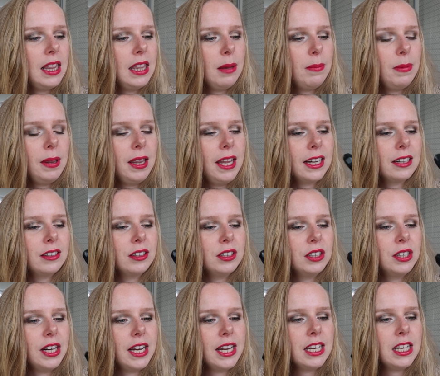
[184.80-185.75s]
Lip
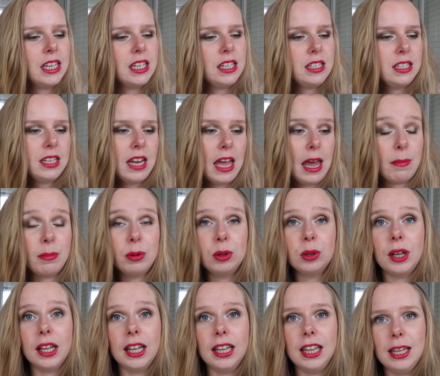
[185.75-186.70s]
Lacquer in
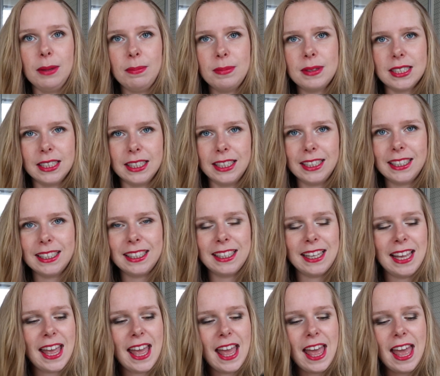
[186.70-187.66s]
Apocaliptic.